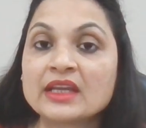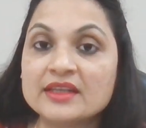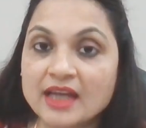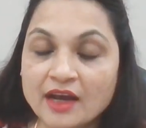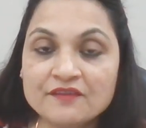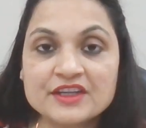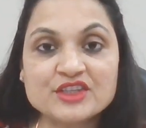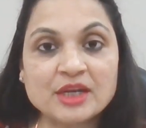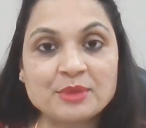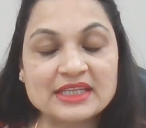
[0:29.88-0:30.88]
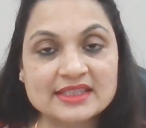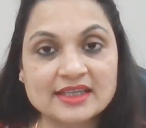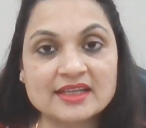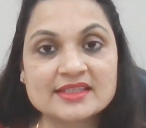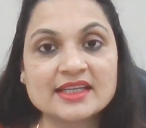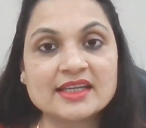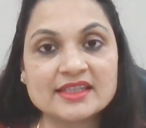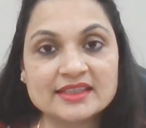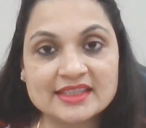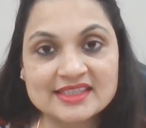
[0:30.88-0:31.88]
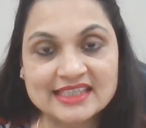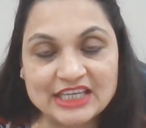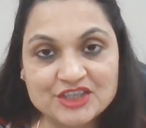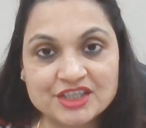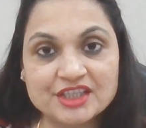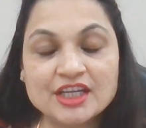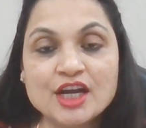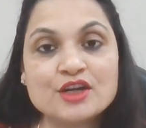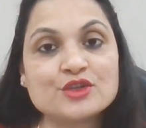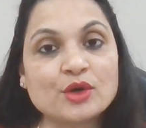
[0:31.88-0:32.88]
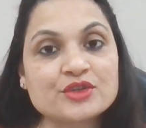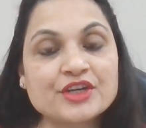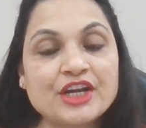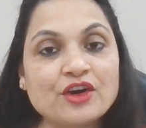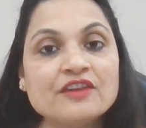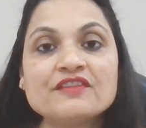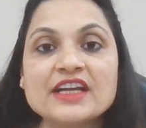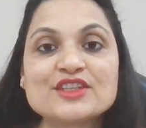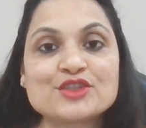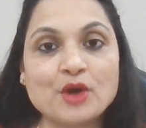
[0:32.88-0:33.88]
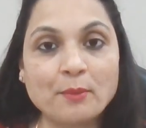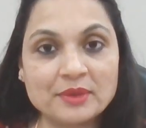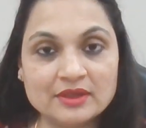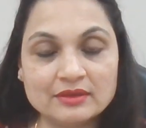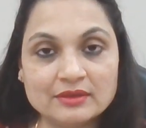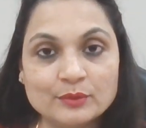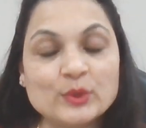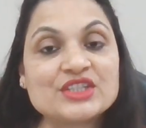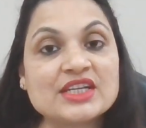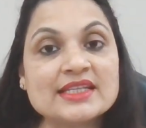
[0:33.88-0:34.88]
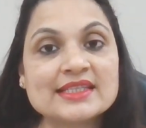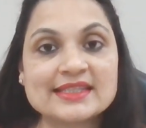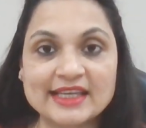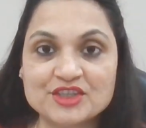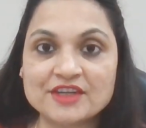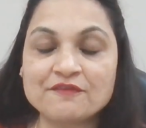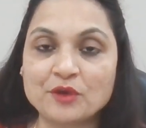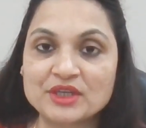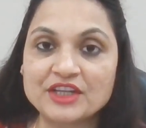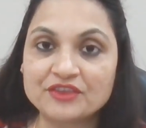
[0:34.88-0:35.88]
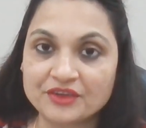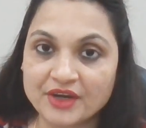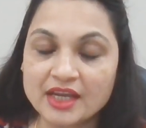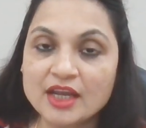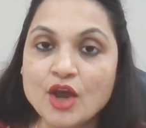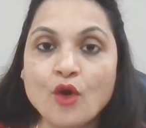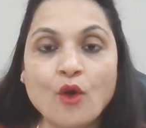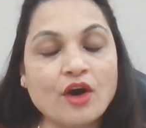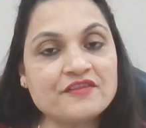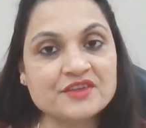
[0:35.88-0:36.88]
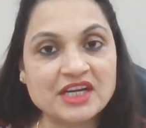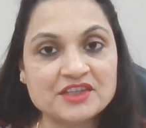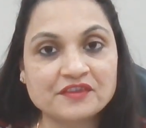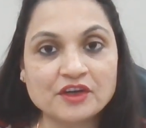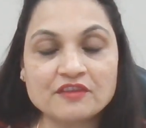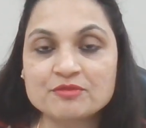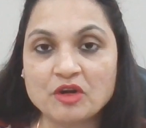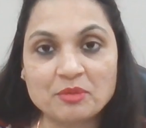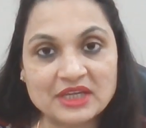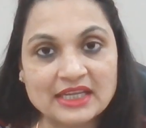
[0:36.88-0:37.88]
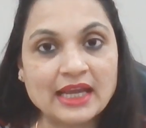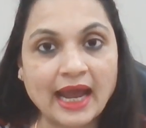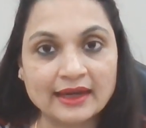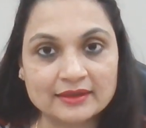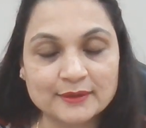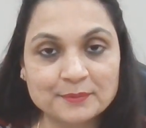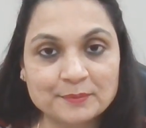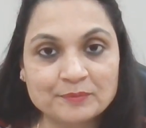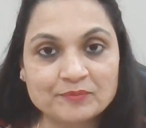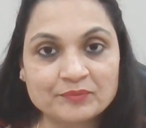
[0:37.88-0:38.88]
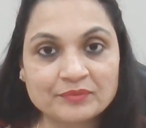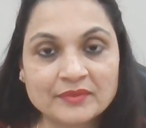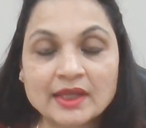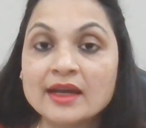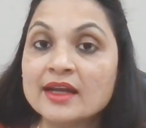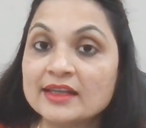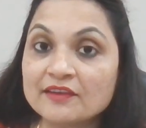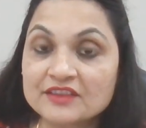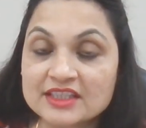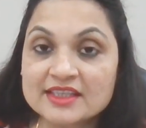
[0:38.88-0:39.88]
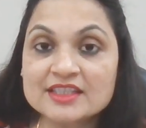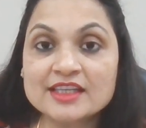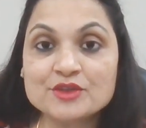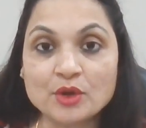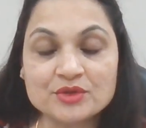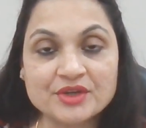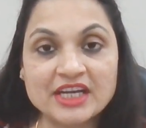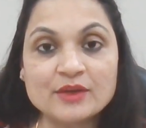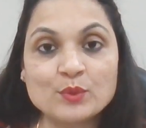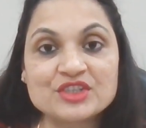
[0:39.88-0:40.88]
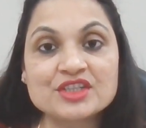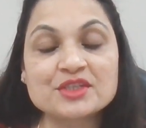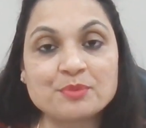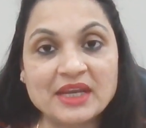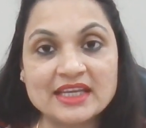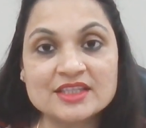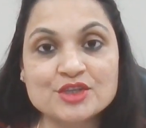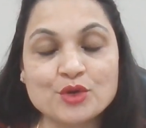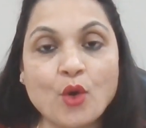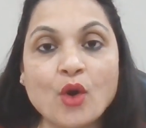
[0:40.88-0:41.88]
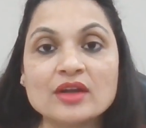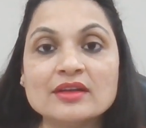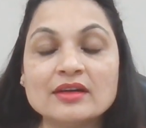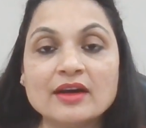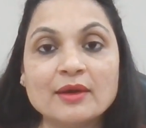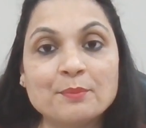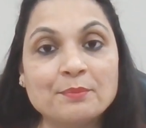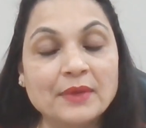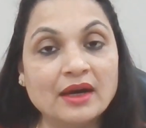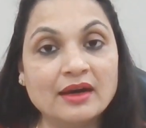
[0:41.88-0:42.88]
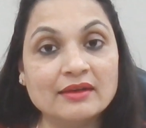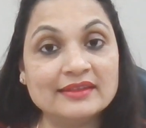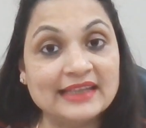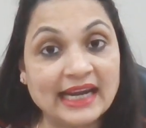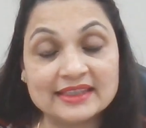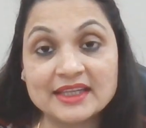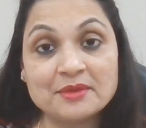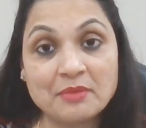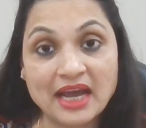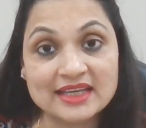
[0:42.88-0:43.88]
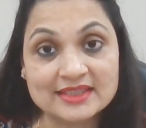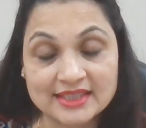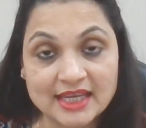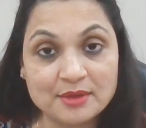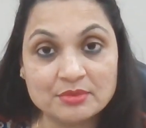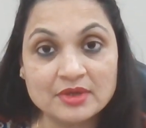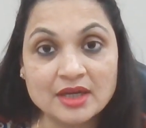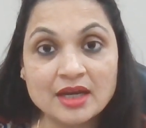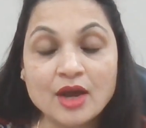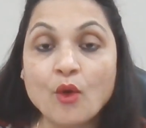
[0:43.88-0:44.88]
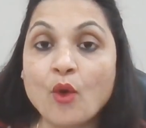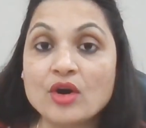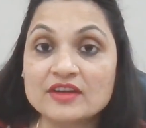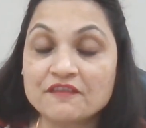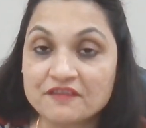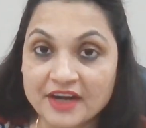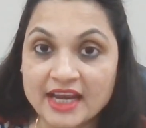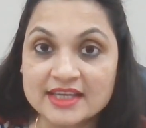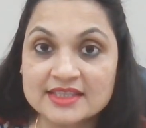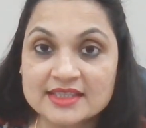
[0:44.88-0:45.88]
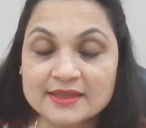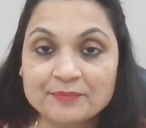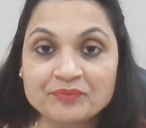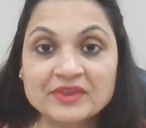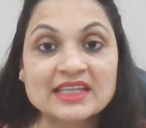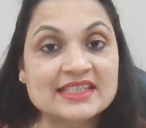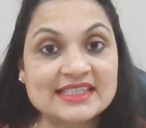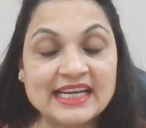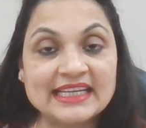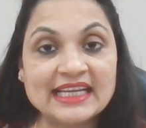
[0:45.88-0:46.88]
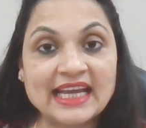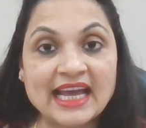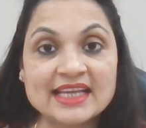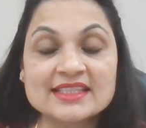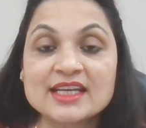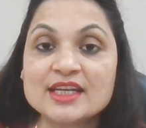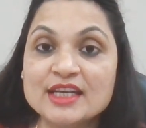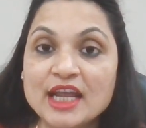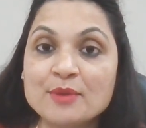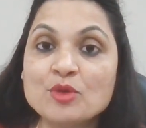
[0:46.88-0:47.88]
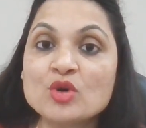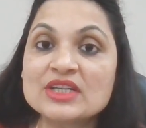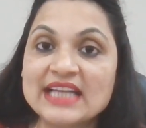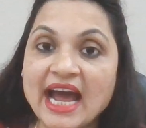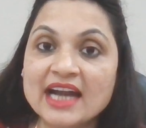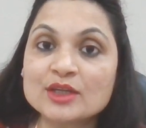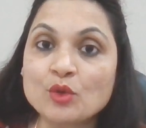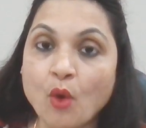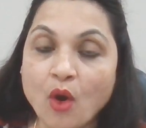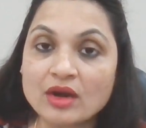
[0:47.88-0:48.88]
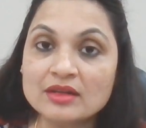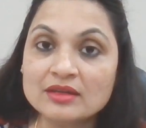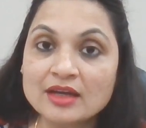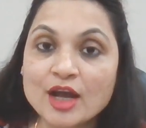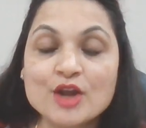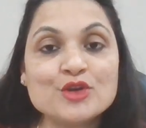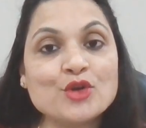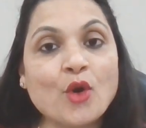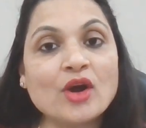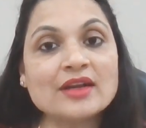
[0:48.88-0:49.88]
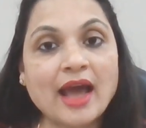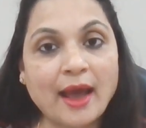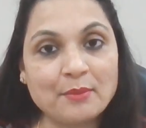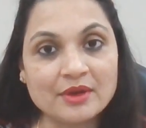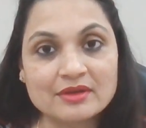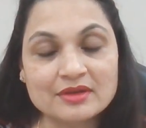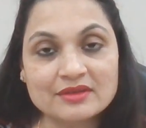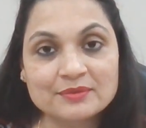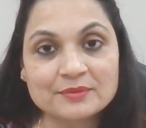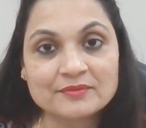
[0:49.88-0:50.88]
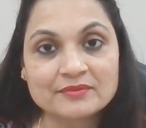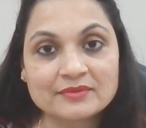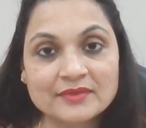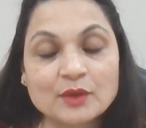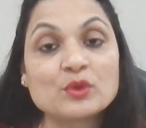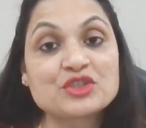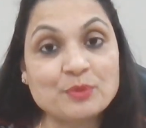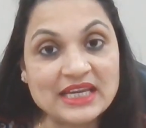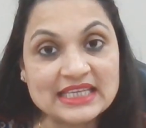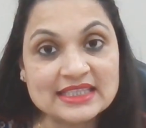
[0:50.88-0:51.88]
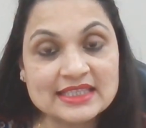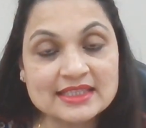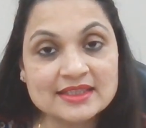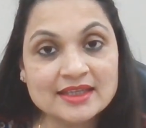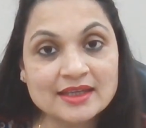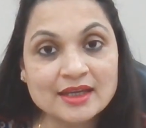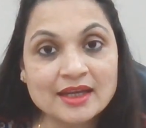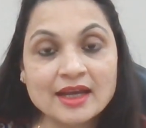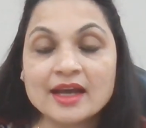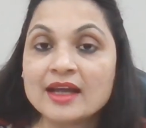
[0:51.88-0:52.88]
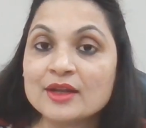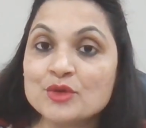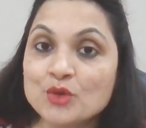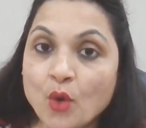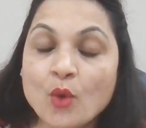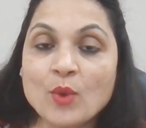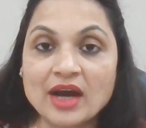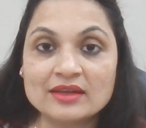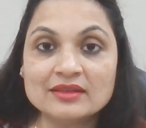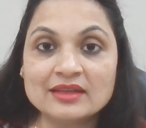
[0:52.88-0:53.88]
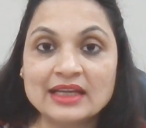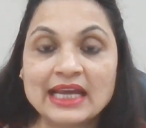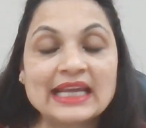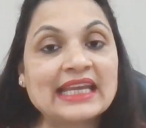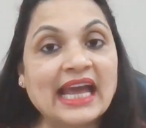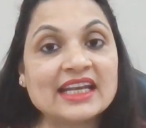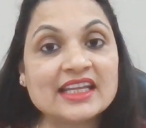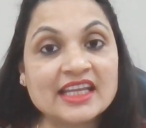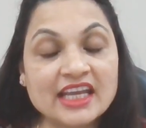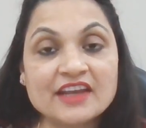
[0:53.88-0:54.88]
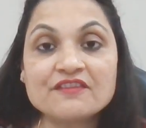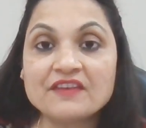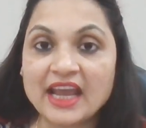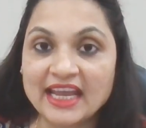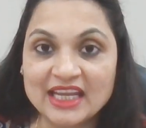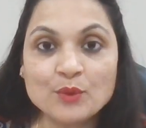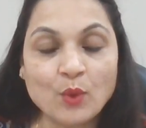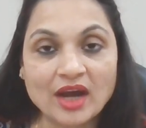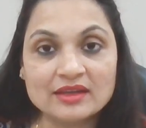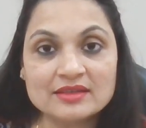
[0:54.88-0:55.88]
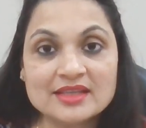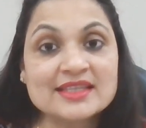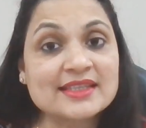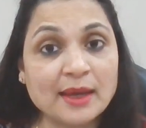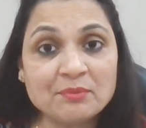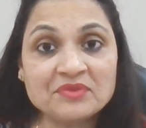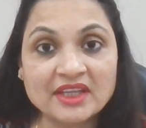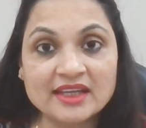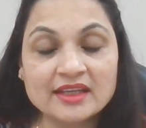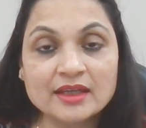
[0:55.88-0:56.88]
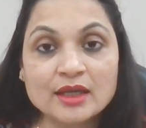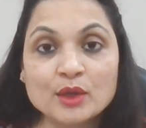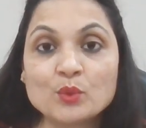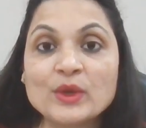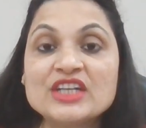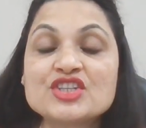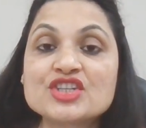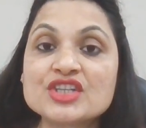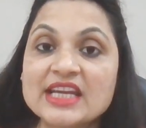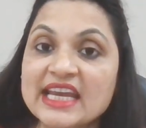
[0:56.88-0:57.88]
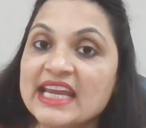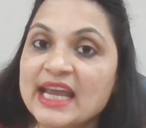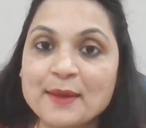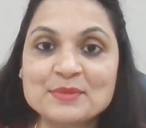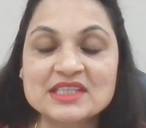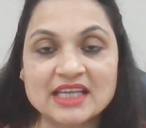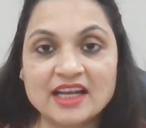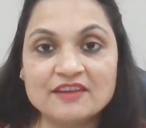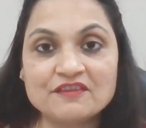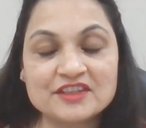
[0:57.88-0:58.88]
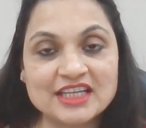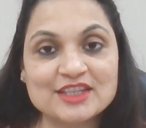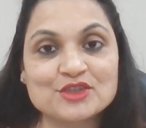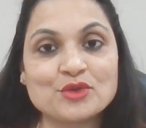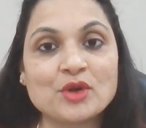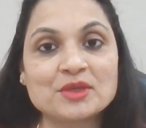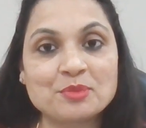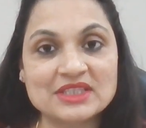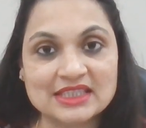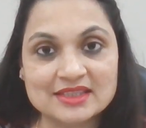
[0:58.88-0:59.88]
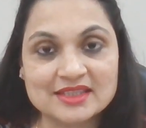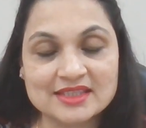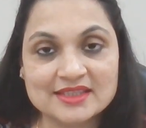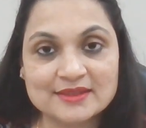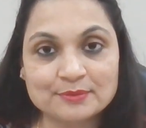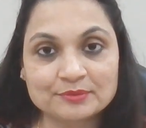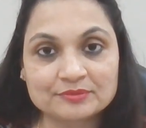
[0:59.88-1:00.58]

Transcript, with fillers: Now we shall be discussing under this session doctrine of estoppel, which is section 43 of Transfer of Property Act. Now this is the doctrine which is based on a Latin maxim or a phrase stating as Nemo dat quod non habet, which means no one can give anyone something which he himself does not possess.